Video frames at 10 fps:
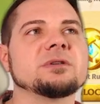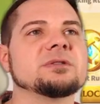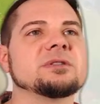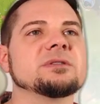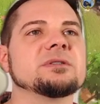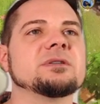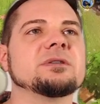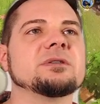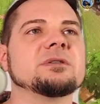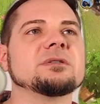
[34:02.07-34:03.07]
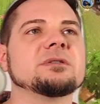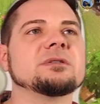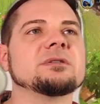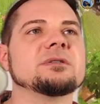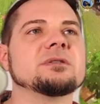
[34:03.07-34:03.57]
season,
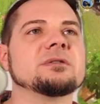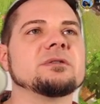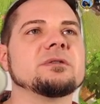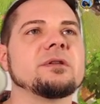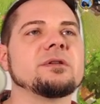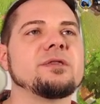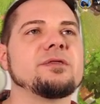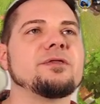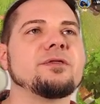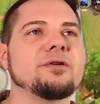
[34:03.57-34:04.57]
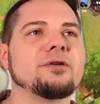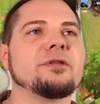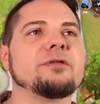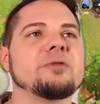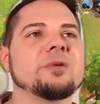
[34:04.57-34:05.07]
or the third
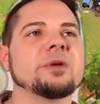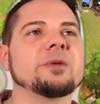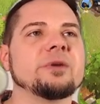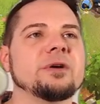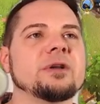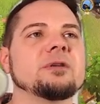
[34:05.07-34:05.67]
3-week period,